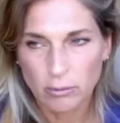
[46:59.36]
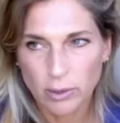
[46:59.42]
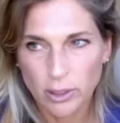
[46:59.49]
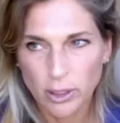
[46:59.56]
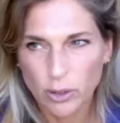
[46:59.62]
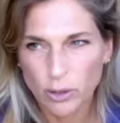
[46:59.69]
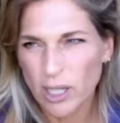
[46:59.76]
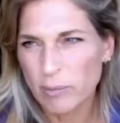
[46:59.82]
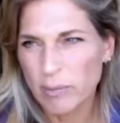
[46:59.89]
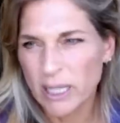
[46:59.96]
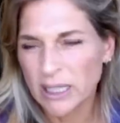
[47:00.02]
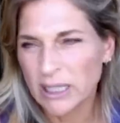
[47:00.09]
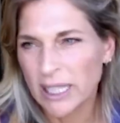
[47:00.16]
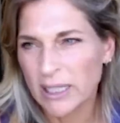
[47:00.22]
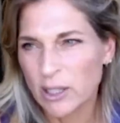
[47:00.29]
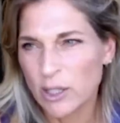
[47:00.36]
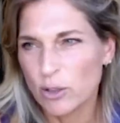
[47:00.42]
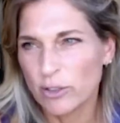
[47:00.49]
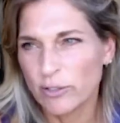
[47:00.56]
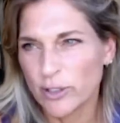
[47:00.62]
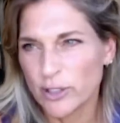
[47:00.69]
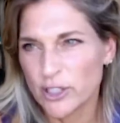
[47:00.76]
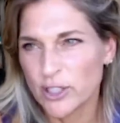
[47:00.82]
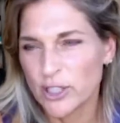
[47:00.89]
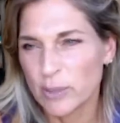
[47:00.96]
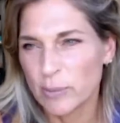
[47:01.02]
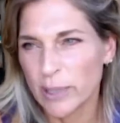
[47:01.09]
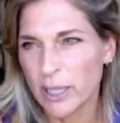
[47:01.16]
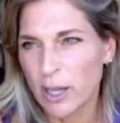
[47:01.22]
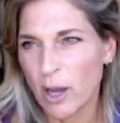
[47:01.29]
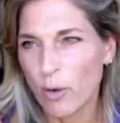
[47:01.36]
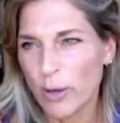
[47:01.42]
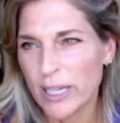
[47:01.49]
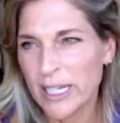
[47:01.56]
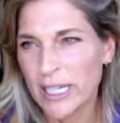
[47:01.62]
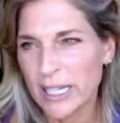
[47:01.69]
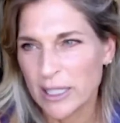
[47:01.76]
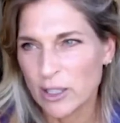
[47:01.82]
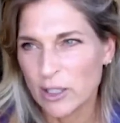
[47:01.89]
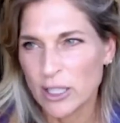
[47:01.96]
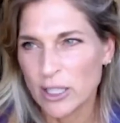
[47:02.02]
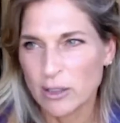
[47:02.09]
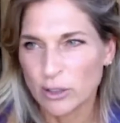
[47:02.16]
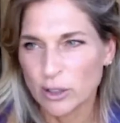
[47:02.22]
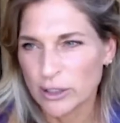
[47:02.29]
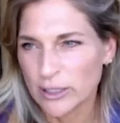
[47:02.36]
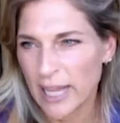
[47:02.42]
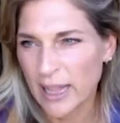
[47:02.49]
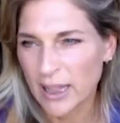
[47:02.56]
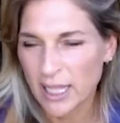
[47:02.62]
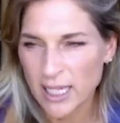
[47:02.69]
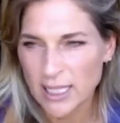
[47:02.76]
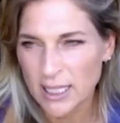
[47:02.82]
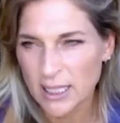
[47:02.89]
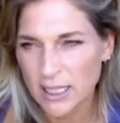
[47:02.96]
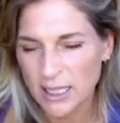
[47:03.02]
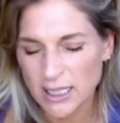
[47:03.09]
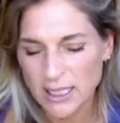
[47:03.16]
You know what I mean? Like the universe is going to be like, "Oh, idiot, you need to learn that lesson."